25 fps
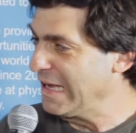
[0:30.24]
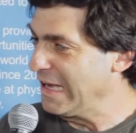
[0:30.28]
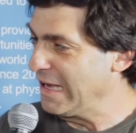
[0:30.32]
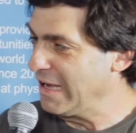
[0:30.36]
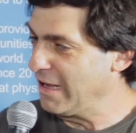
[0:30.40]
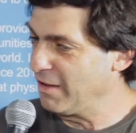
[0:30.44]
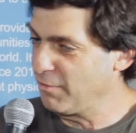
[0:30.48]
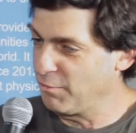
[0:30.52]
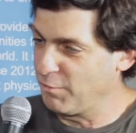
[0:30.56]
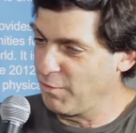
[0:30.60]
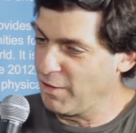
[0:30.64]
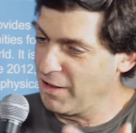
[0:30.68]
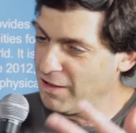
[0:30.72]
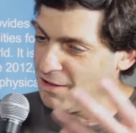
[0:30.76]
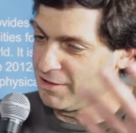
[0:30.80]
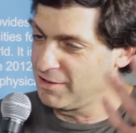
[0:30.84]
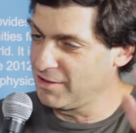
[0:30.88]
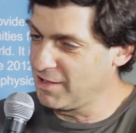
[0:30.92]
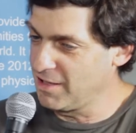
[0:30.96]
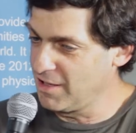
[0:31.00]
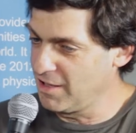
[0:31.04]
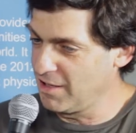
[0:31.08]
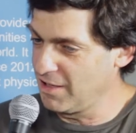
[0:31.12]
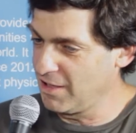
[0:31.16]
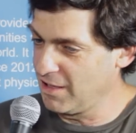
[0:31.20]
it
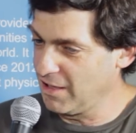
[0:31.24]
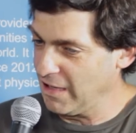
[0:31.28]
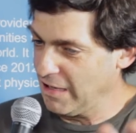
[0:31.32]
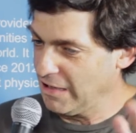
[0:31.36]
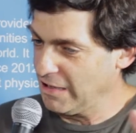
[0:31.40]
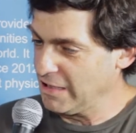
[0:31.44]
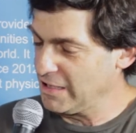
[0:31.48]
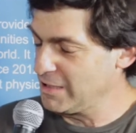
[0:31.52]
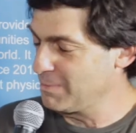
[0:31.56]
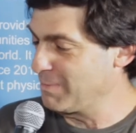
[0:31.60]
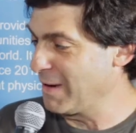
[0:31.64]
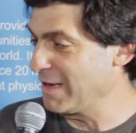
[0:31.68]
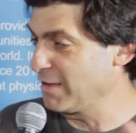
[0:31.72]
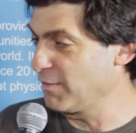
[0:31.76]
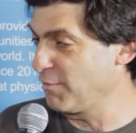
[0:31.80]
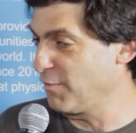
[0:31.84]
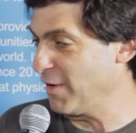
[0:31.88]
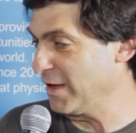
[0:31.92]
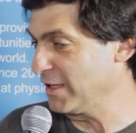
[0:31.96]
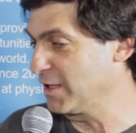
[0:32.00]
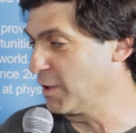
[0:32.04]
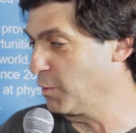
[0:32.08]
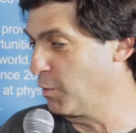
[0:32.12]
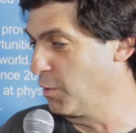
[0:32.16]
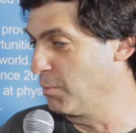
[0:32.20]
felt, uh, despite the
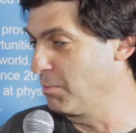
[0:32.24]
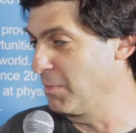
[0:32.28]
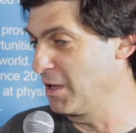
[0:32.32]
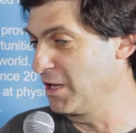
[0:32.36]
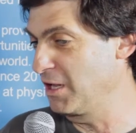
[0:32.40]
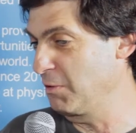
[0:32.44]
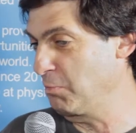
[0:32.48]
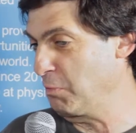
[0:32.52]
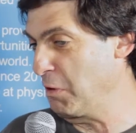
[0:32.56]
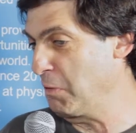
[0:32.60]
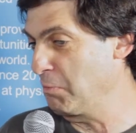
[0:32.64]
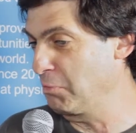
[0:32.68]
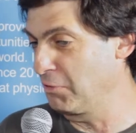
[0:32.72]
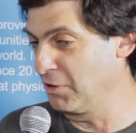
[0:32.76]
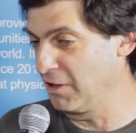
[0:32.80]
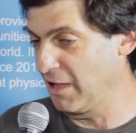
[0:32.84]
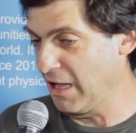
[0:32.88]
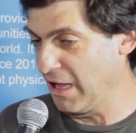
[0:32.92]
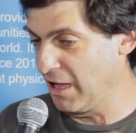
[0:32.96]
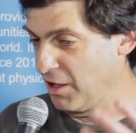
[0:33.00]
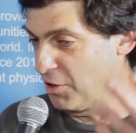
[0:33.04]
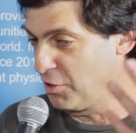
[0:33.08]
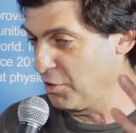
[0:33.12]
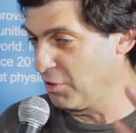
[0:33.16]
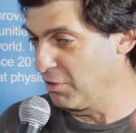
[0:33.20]
fact there were many people,
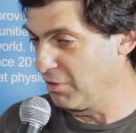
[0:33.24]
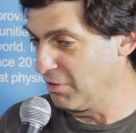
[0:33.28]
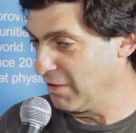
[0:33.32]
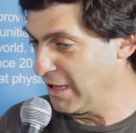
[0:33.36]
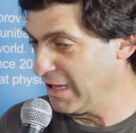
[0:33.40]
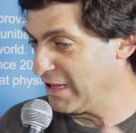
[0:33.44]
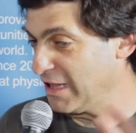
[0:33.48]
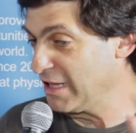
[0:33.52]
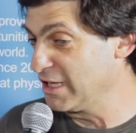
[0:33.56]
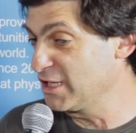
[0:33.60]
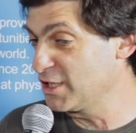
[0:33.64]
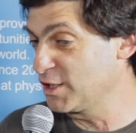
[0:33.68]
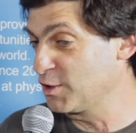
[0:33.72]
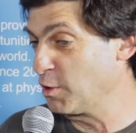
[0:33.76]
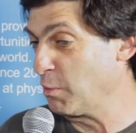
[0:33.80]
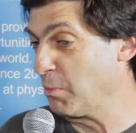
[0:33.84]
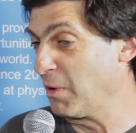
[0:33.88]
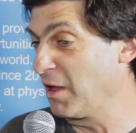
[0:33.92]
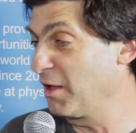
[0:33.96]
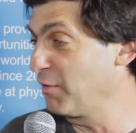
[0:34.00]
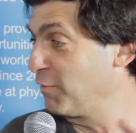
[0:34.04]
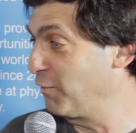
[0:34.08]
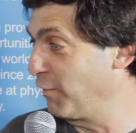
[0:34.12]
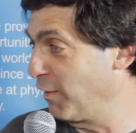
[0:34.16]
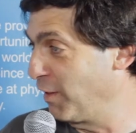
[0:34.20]
I, at least to
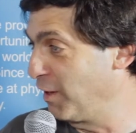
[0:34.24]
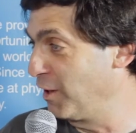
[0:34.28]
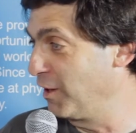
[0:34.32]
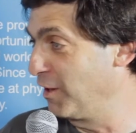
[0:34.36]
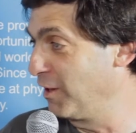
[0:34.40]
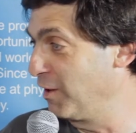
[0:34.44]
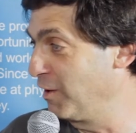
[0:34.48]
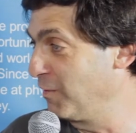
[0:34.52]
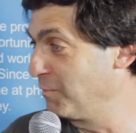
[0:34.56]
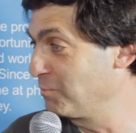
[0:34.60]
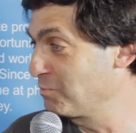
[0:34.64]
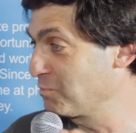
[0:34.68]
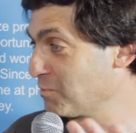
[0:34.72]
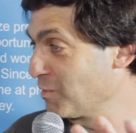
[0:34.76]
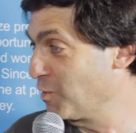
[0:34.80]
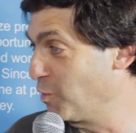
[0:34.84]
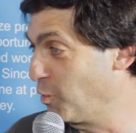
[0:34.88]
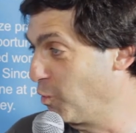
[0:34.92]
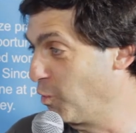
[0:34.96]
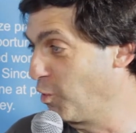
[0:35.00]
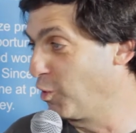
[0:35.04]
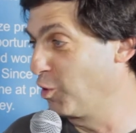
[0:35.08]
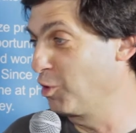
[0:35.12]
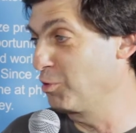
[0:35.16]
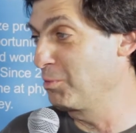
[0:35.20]
me, it felt
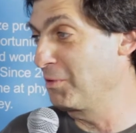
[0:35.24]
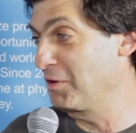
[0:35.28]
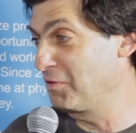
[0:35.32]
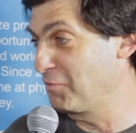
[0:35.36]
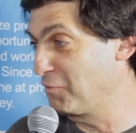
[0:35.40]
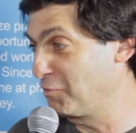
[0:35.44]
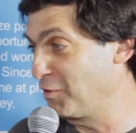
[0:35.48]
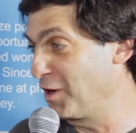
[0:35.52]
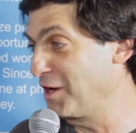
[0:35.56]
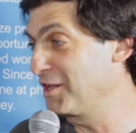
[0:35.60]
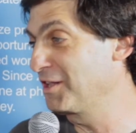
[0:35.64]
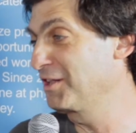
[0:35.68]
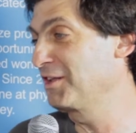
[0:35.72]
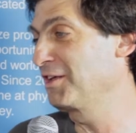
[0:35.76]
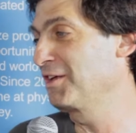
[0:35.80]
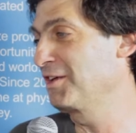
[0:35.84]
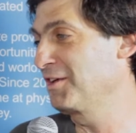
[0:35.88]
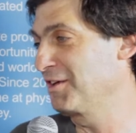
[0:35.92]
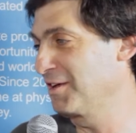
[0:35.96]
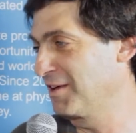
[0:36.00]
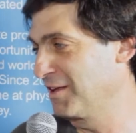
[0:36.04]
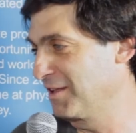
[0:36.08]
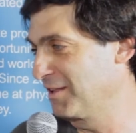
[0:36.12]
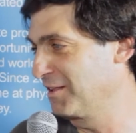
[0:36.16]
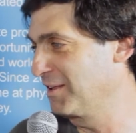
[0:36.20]
warm and
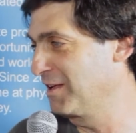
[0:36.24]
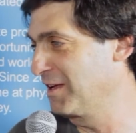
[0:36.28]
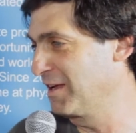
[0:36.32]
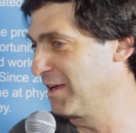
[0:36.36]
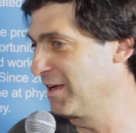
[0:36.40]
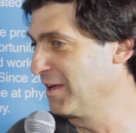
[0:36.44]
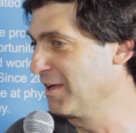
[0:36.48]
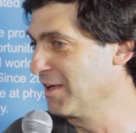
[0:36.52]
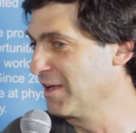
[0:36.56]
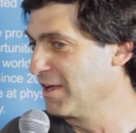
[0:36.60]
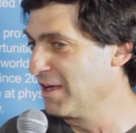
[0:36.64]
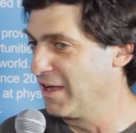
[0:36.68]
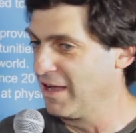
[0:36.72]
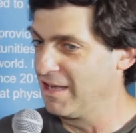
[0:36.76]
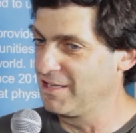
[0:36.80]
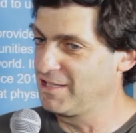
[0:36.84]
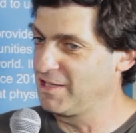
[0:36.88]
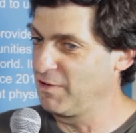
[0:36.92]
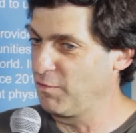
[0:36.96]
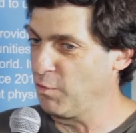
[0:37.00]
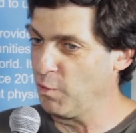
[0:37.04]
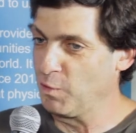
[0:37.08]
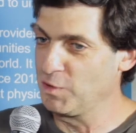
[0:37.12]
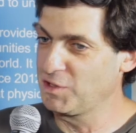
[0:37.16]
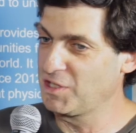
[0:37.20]
friendly and uh, as
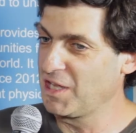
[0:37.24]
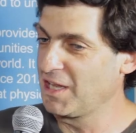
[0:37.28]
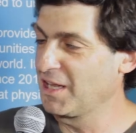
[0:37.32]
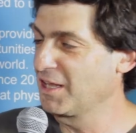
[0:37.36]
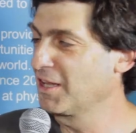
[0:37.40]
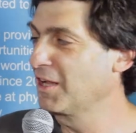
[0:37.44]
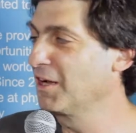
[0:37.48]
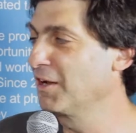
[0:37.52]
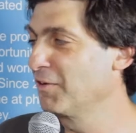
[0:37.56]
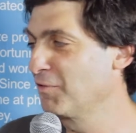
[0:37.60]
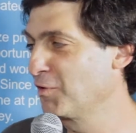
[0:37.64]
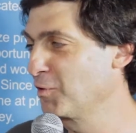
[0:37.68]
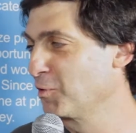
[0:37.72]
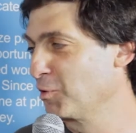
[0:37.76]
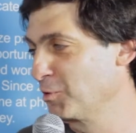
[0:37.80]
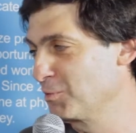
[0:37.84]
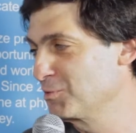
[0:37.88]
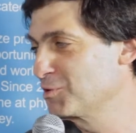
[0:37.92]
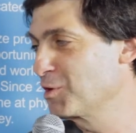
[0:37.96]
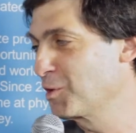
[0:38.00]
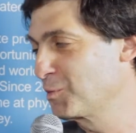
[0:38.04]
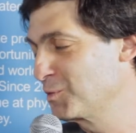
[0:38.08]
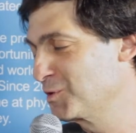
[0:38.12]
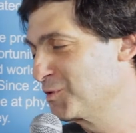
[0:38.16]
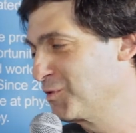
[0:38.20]
if we were sitting in a living room.
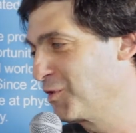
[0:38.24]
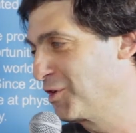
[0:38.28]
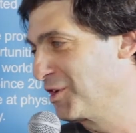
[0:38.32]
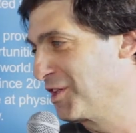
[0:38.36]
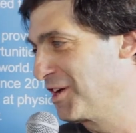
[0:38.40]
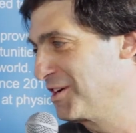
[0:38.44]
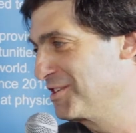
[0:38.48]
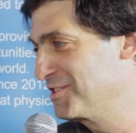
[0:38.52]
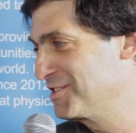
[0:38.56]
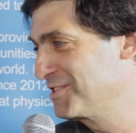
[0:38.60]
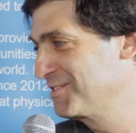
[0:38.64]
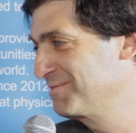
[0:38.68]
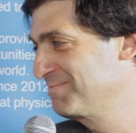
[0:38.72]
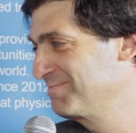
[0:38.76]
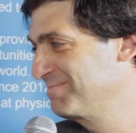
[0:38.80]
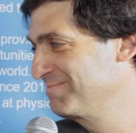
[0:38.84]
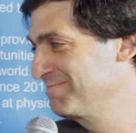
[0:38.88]
So it was very nice.